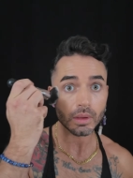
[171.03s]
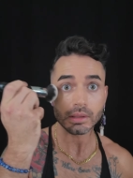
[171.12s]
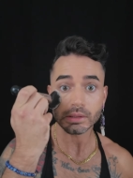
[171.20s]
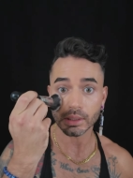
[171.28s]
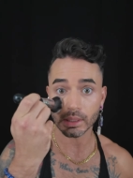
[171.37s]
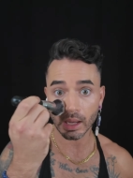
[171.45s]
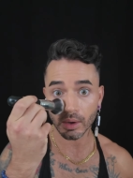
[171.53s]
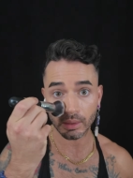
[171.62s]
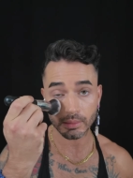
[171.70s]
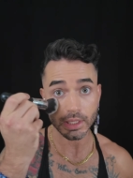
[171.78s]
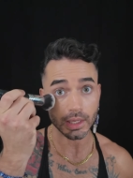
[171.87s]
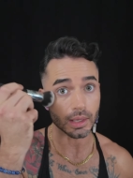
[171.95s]
See, now
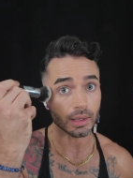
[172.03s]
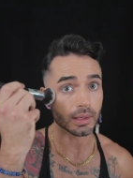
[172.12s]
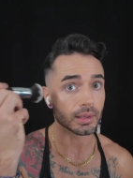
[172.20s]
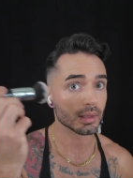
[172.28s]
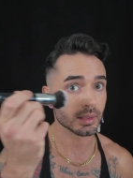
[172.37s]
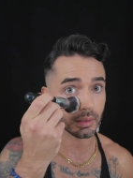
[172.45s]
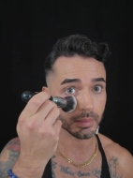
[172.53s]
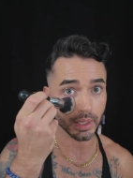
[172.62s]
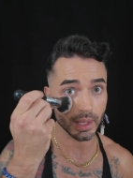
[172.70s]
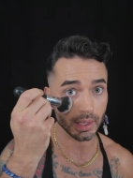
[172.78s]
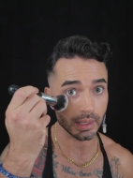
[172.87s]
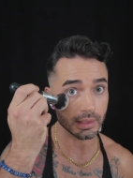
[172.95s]
I'm taking it under my
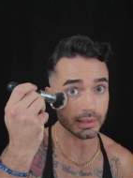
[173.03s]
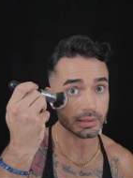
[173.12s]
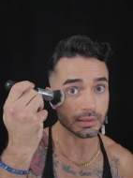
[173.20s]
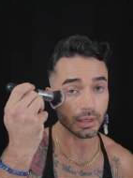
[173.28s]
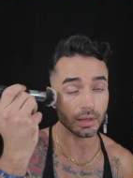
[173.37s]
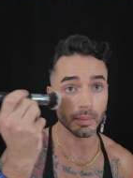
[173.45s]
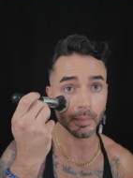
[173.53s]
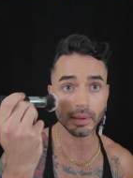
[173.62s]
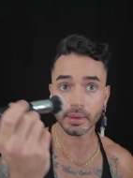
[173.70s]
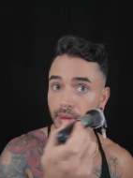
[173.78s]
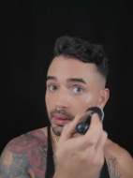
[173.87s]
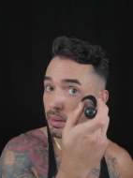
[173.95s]
eyes some.